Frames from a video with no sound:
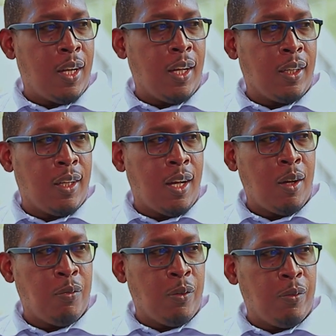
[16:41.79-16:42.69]
like
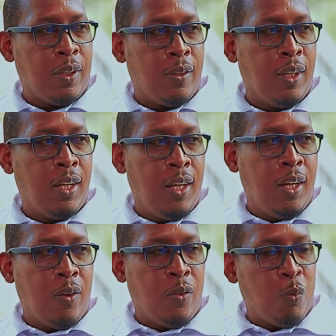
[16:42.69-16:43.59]
half of it
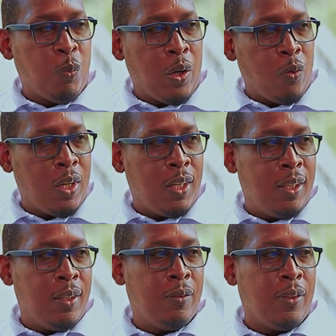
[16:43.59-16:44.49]
with marijuana,